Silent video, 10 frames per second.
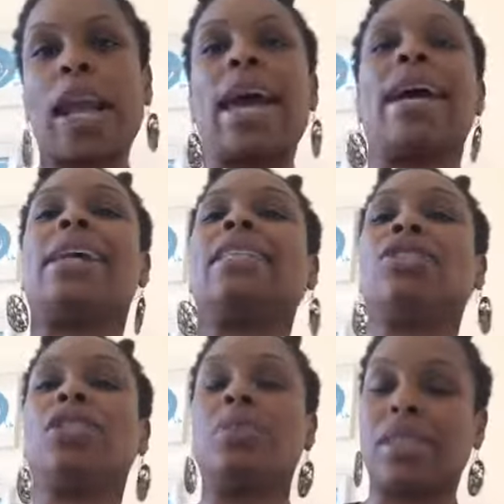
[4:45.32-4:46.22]
and
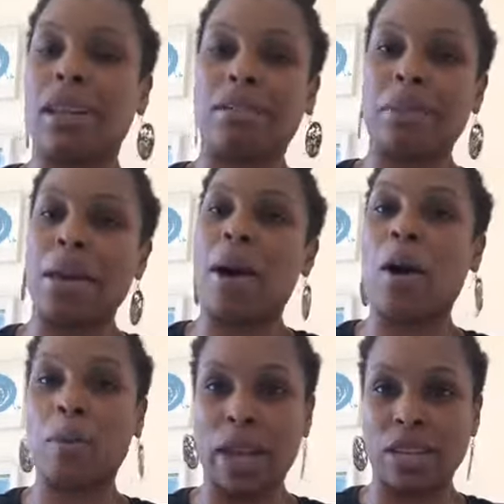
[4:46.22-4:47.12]
she was telling me about
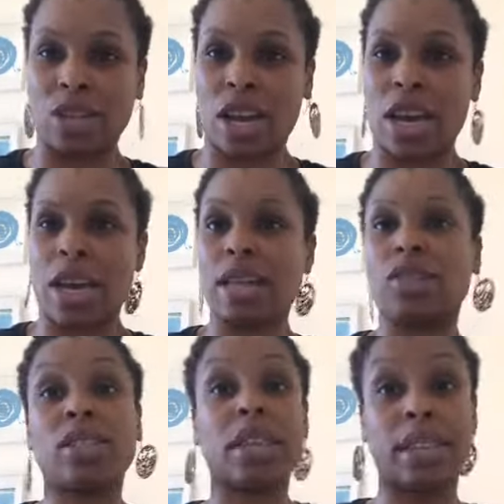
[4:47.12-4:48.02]
her patient. And
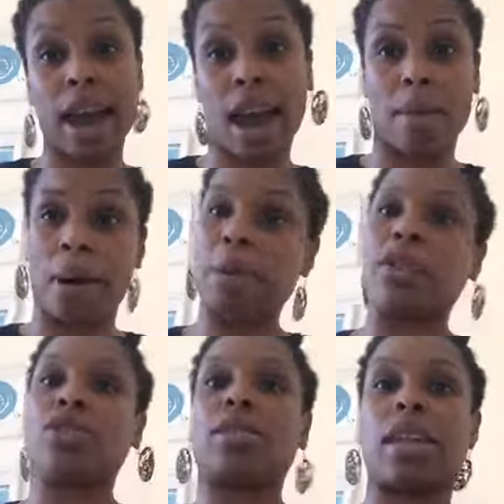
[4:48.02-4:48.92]
she said, yeah, my
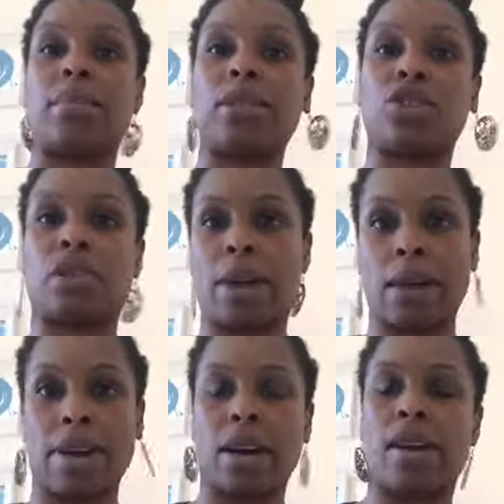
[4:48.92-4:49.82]
patient's name is
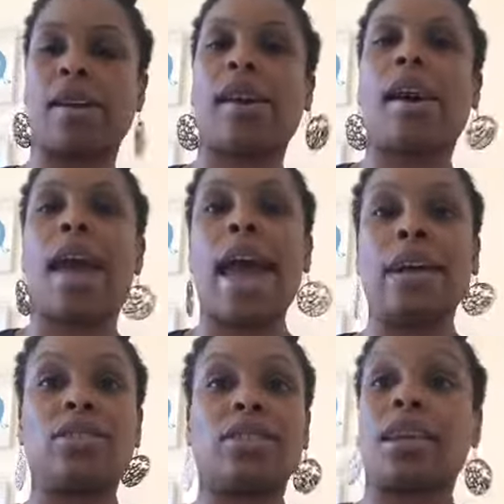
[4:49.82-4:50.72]
Jemima.
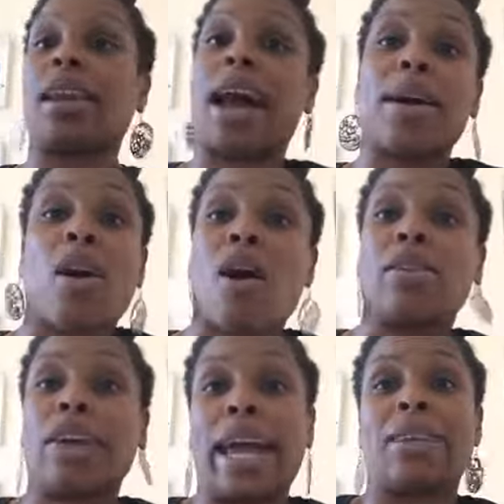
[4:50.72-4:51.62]
And she said, and I call
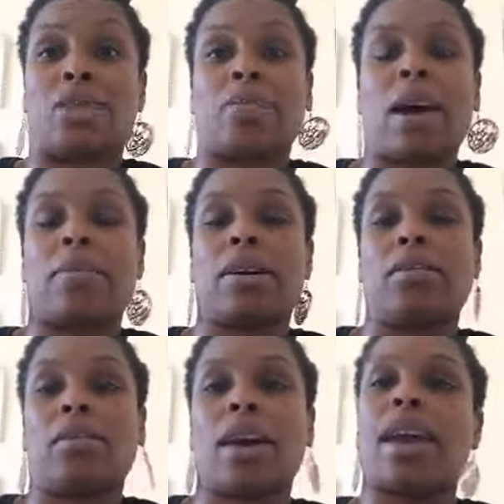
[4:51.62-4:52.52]
her Aunt
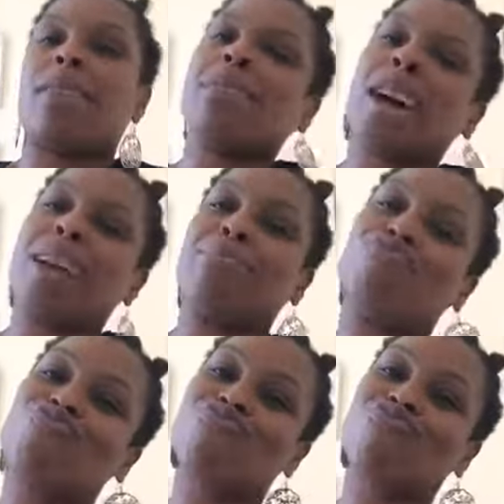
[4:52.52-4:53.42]
Jemima. And I was like,
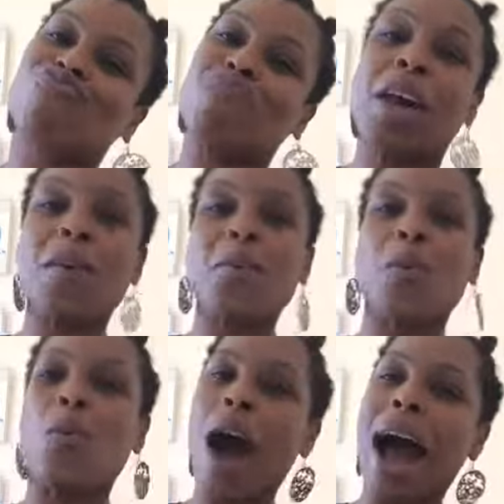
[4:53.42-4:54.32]

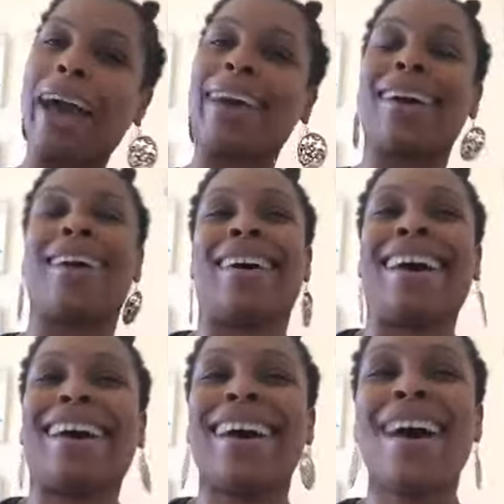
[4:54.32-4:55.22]
well, why?
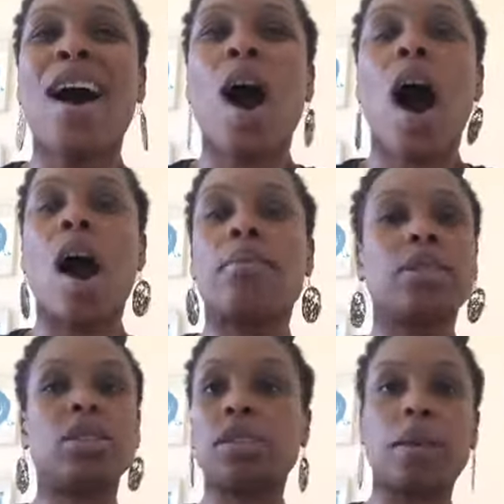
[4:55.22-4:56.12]
And
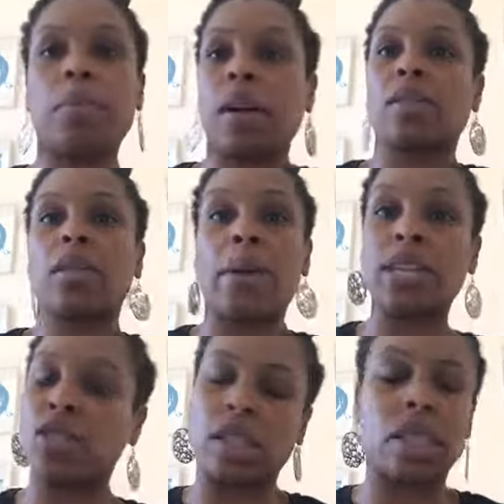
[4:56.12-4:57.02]
she said, because the
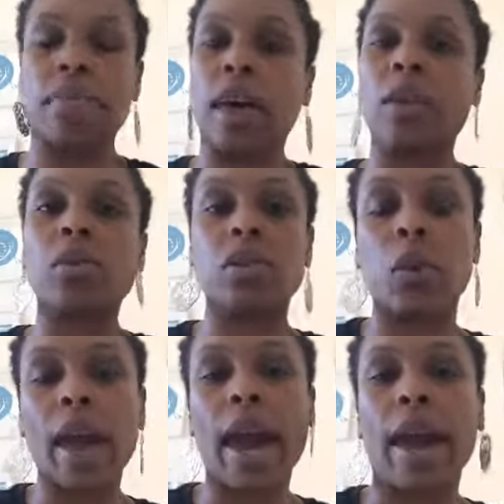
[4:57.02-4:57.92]
patient said that it was
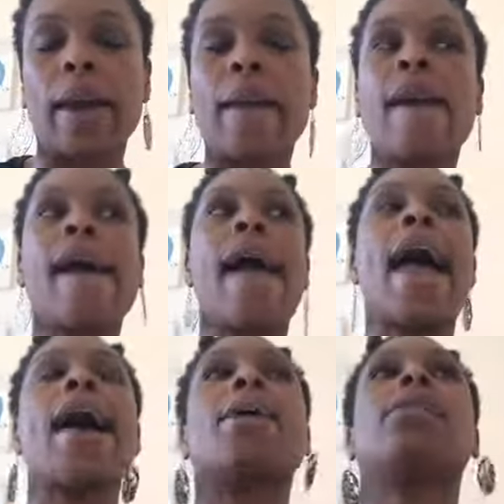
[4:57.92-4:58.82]
okay.
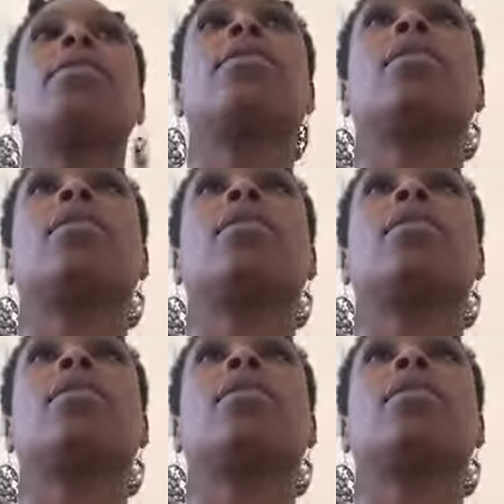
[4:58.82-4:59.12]
And